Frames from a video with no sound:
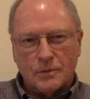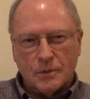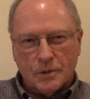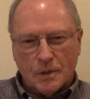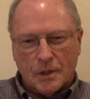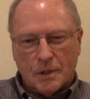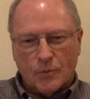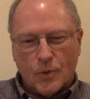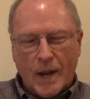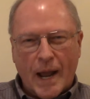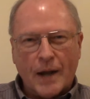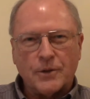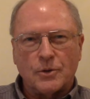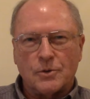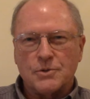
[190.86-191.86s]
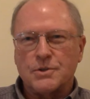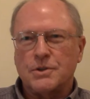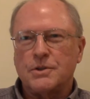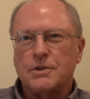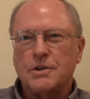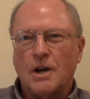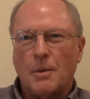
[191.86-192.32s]
reactors
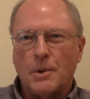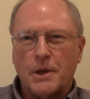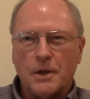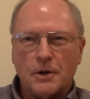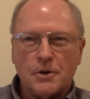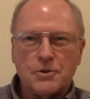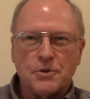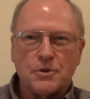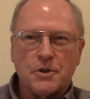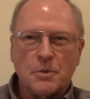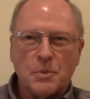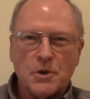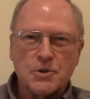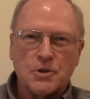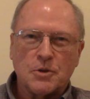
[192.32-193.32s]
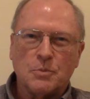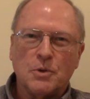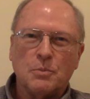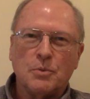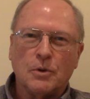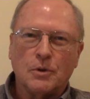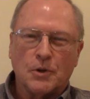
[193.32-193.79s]
that the Atomic Energy Commission had
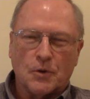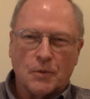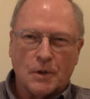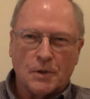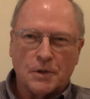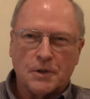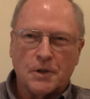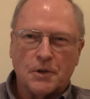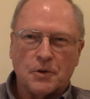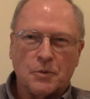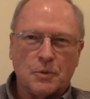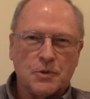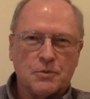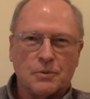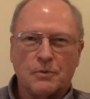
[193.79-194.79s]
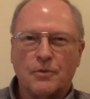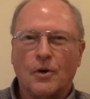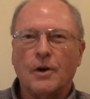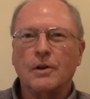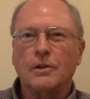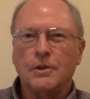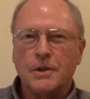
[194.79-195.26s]
been building around the country, which were
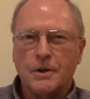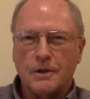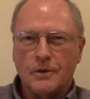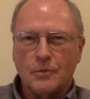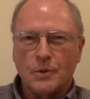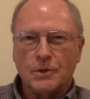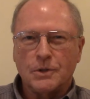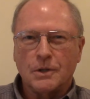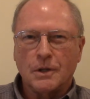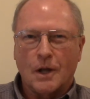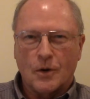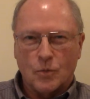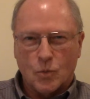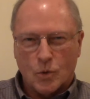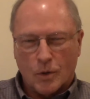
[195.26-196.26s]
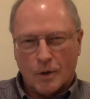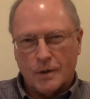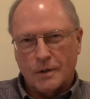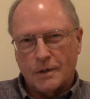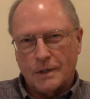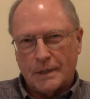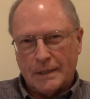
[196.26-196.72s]
very leaky. We did a lot of
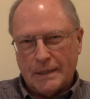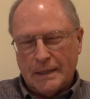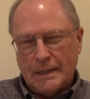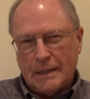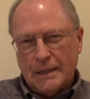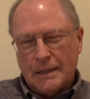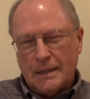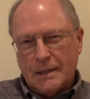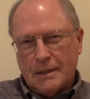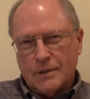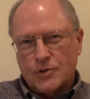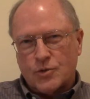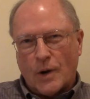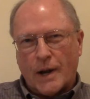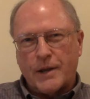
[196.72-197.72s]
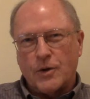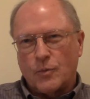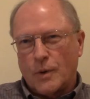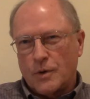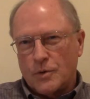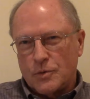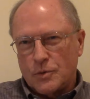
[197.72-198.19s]
work on tracking
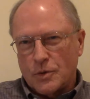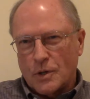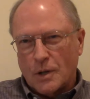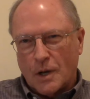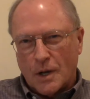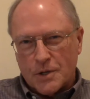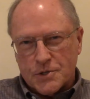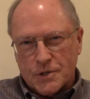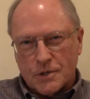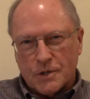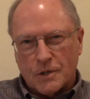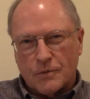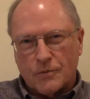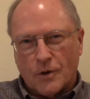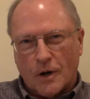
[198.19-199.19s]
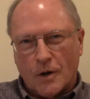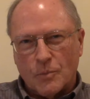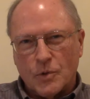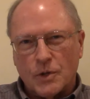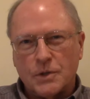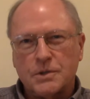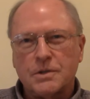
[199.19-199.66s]
radionuclides in the
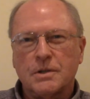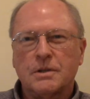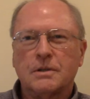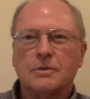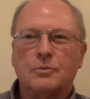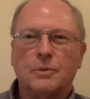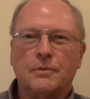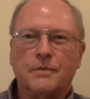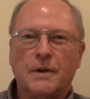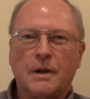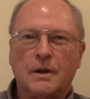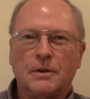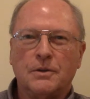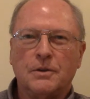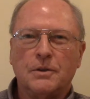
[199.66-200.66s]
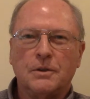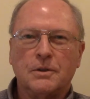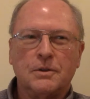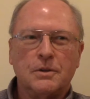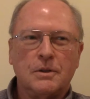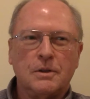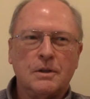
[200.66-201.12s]
environment. We found
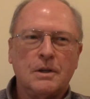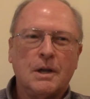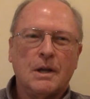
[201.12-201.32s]
that the